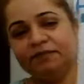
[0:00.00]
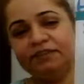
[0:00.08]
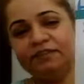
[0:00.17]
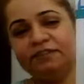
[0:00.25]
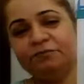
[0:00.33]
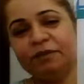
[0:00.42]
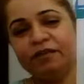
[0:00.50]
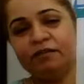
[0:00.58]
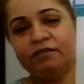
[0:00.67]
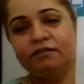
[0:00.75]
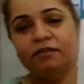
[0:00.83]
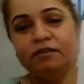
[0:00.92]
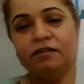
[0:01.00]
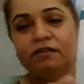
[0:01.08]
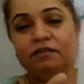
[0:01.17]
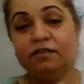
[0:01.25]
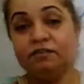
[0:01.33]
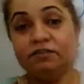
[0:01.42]
this is better.
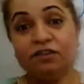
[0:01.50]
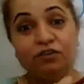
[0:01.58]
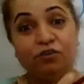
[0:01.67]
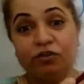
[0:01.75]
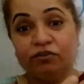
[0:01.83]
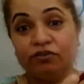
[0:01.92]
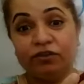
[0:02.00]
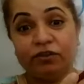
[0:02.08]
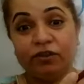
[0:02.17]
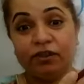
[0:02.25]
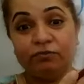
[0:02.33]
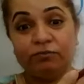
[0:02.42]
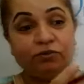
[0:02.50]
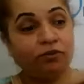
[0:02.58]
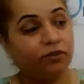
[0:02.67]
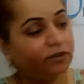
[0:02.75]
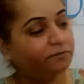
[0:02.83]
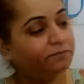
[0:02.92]
This is not circle, I'm
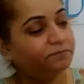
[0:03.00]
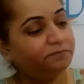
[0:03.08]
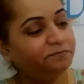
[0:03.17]
sorry.